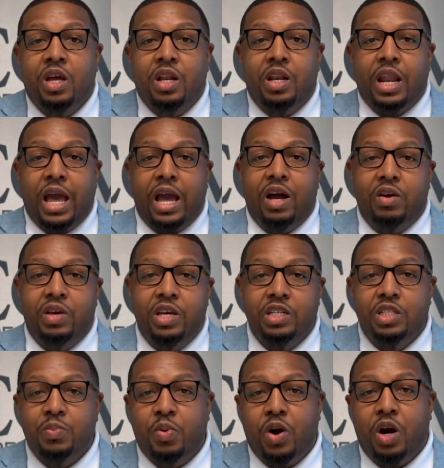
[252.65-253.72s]
now, here's
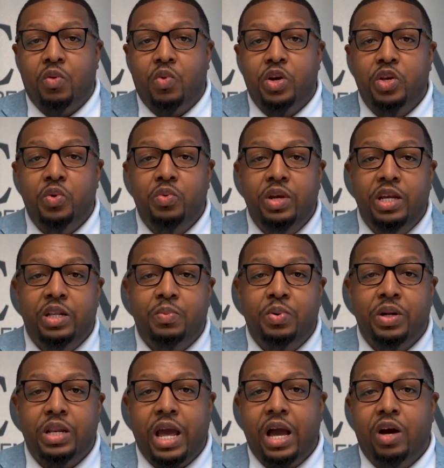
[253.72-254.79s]
the part where you need to
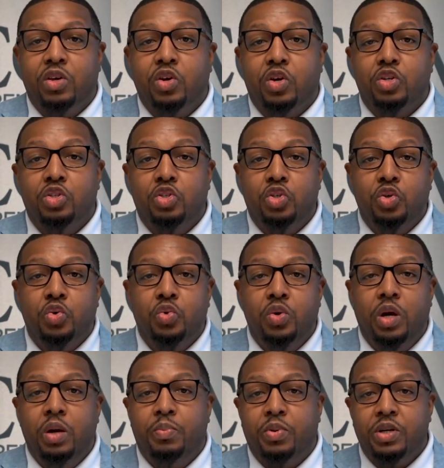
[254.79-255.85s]
put down your
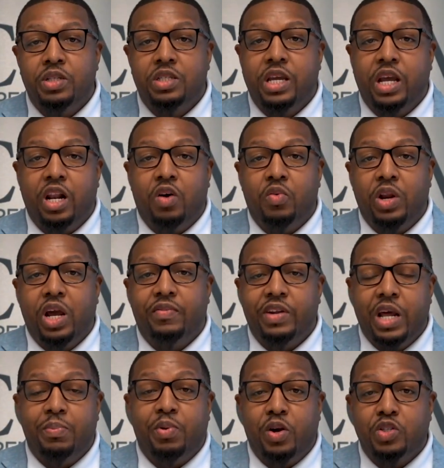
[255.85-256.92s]
2% or whatever
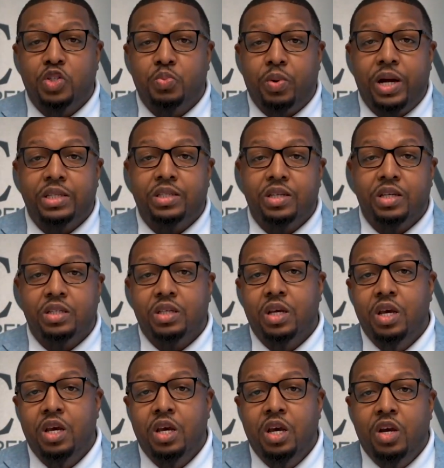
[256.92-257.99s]
that purchase price is.
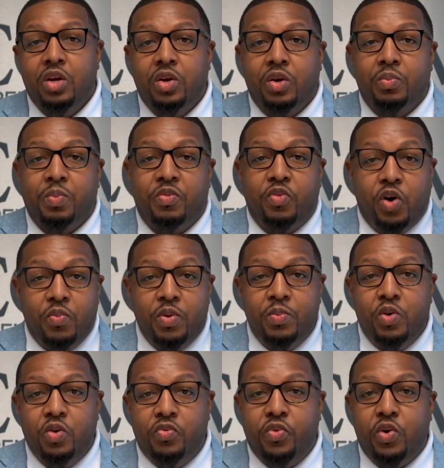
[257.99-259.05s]
You, before we
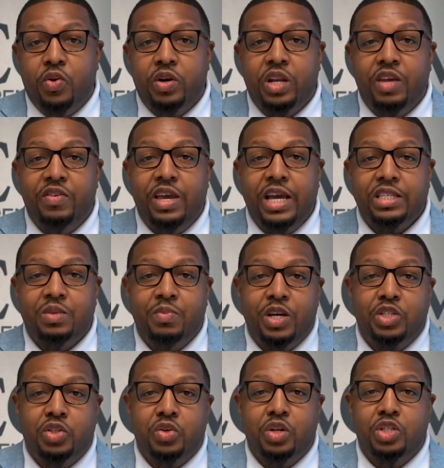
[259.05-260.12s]
move forward, Divvy has to
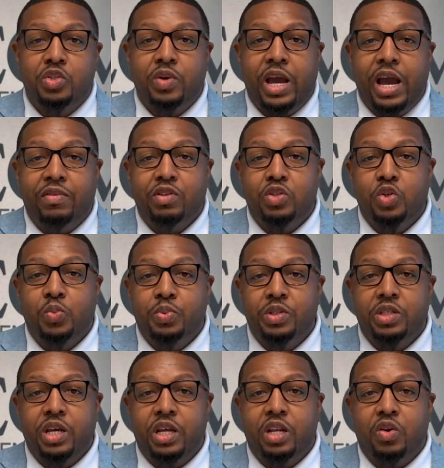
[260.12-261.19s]
make sure that you have the
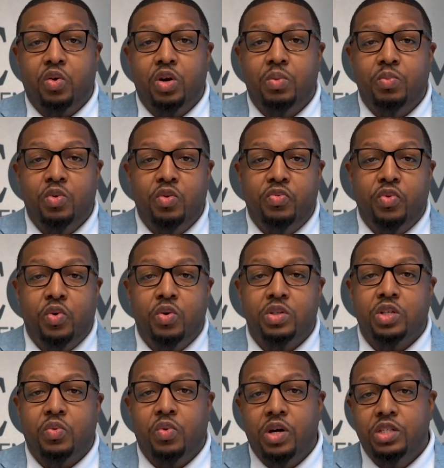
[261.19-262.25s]
2% in order to move forward.
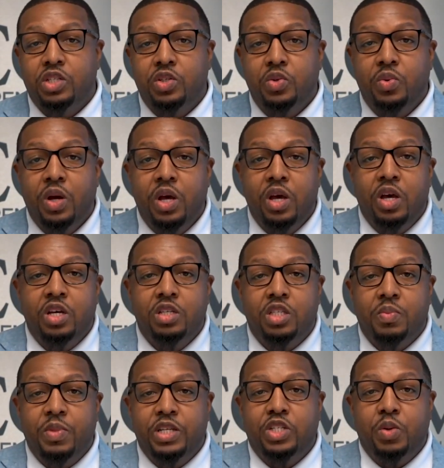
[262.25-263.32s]
So once you
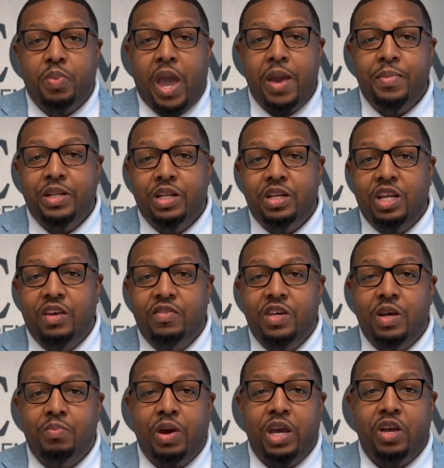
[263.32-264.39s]
submit your payment to
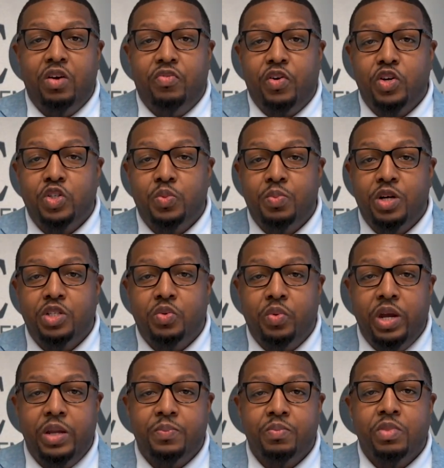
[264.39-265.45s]
Divvy and pay your first month's
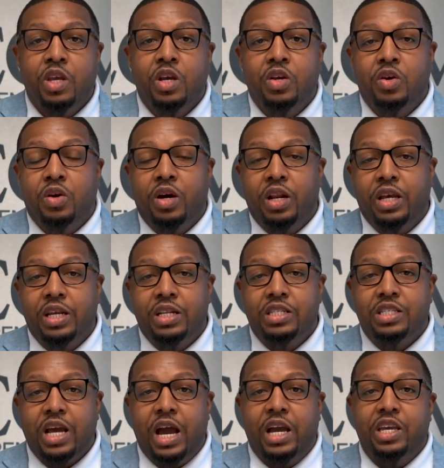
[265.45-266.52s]
rent, you're going to get to
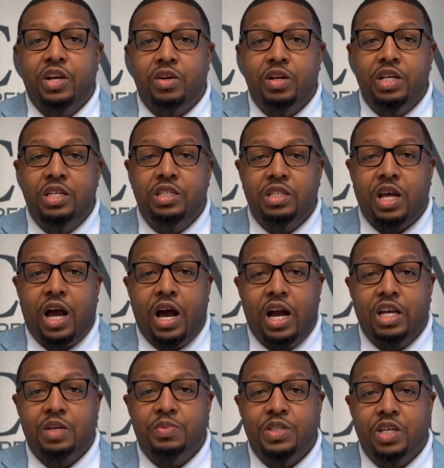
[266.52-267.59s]
sign your lease
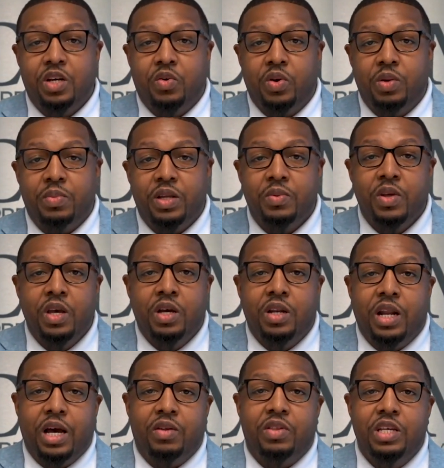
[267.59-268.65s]
occupancy agreement.
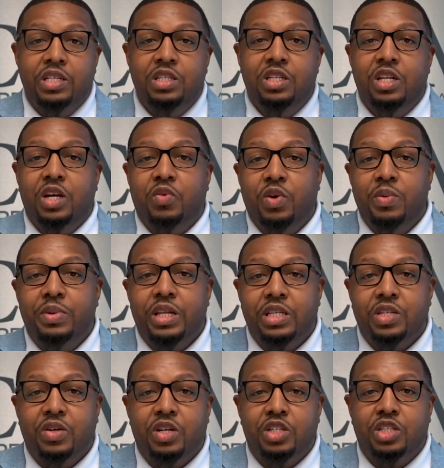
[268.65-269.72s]
Now, this is the agreement
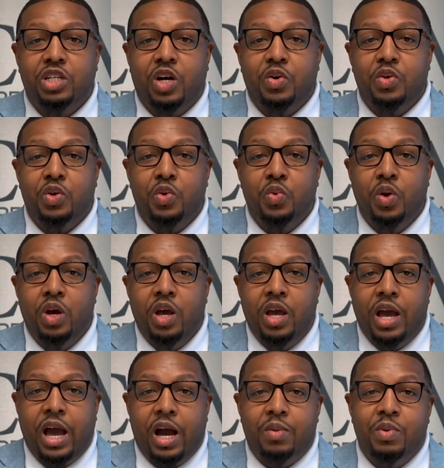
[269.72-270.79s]
that's going to show you
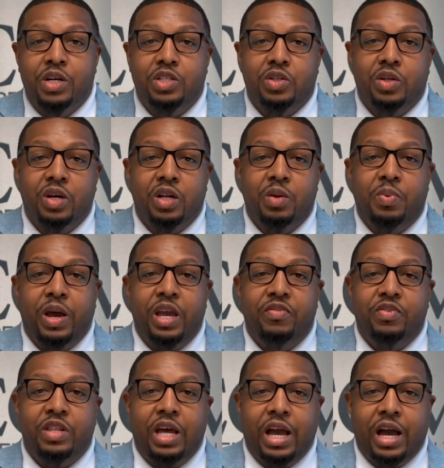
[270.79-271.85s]
how much you're going to pay
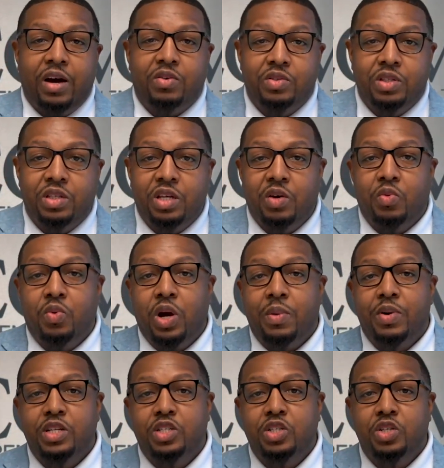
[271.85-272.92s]
for the house, how
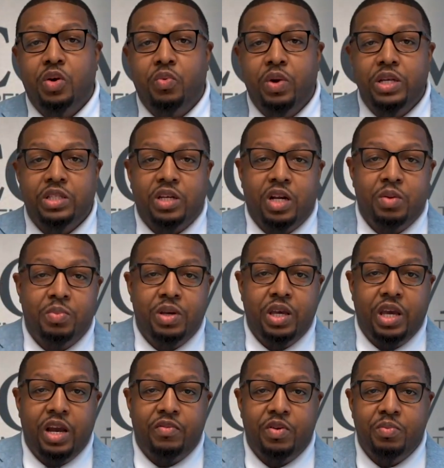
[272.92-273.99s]
much your rent is going to
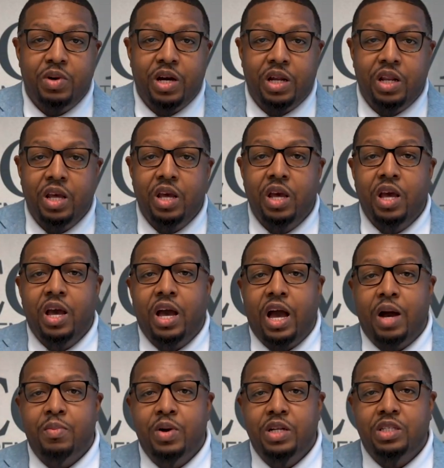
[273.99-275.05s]
be every month,
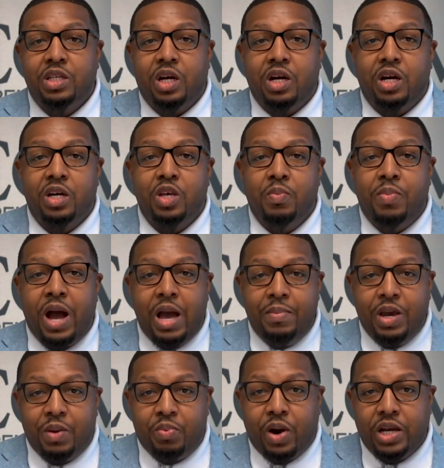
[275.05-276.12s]
how much uh, your
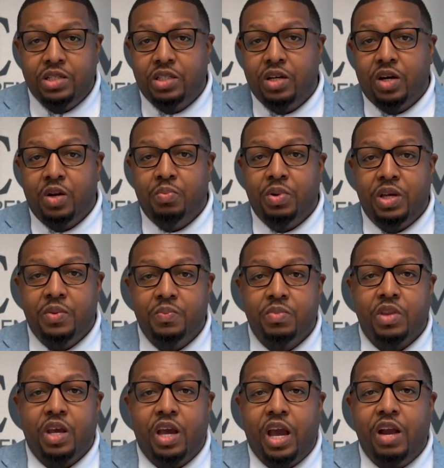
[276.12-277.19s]
buyback price is going to be,
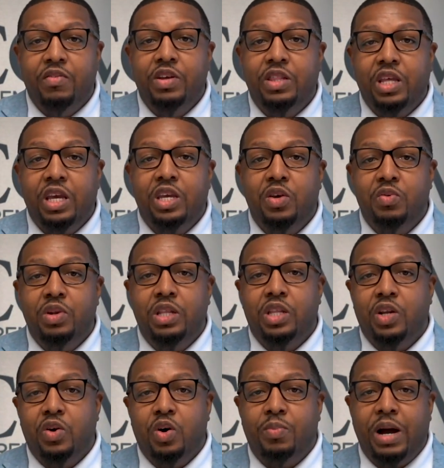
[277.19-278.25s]
everything you need to
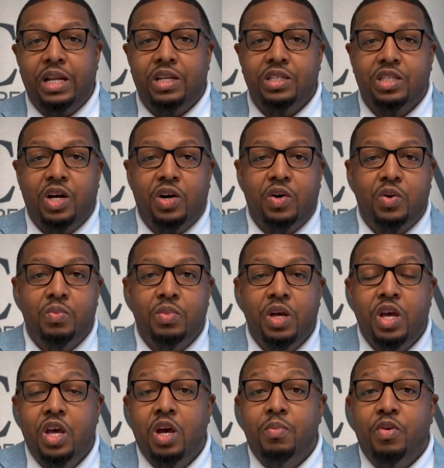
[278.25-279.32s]
know about this home
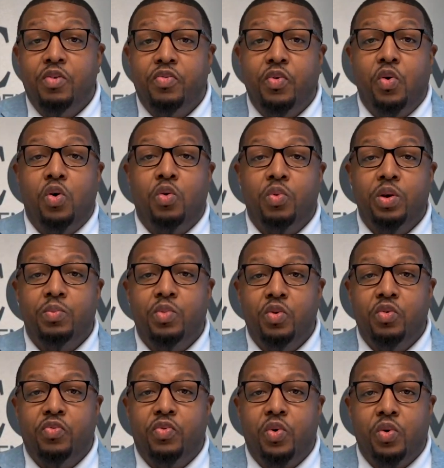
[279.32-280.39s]
before we
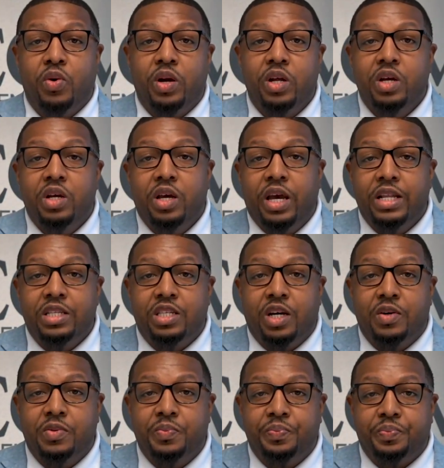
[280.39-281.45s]
move forward. And
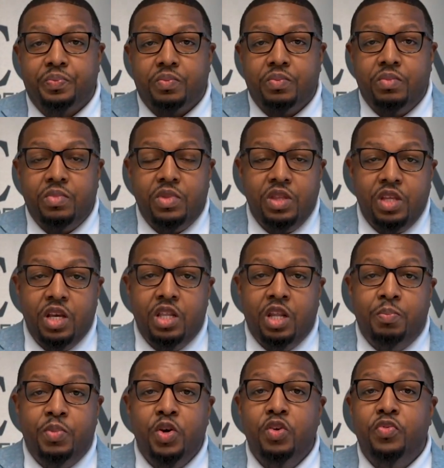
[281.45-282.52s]
so the
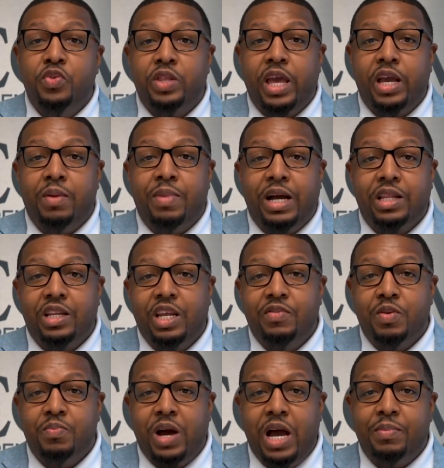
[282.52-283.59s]
beautiful thing about the
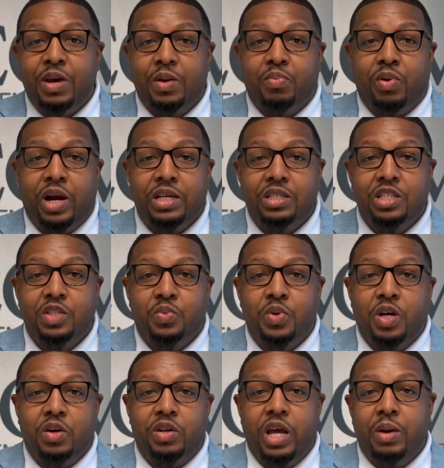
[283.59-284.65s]
Divvy buyback price, since
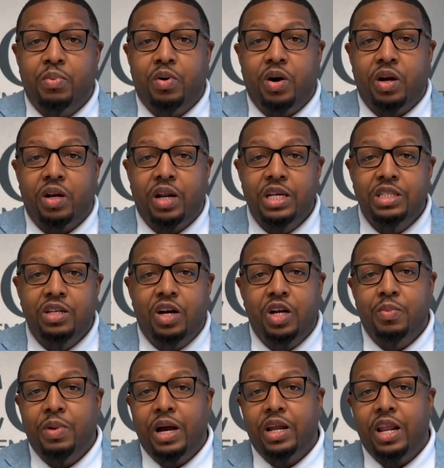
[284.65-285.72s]
we on that part, let's talk
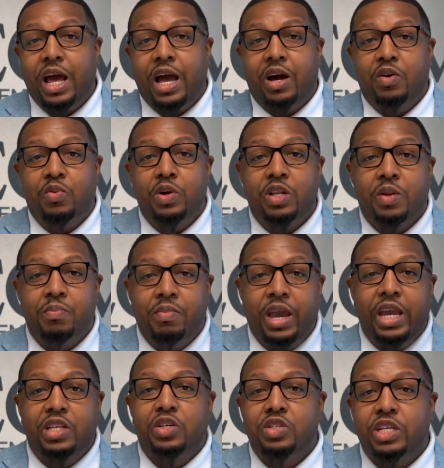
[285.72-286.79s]
about how what the
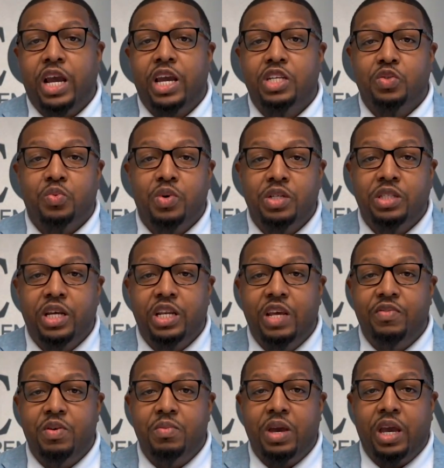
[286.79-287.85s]
major change was that
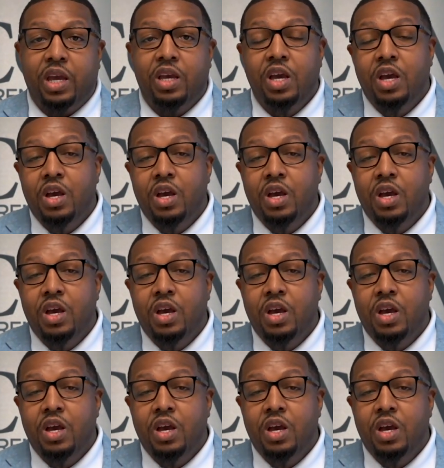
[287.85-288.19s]
Divvy made.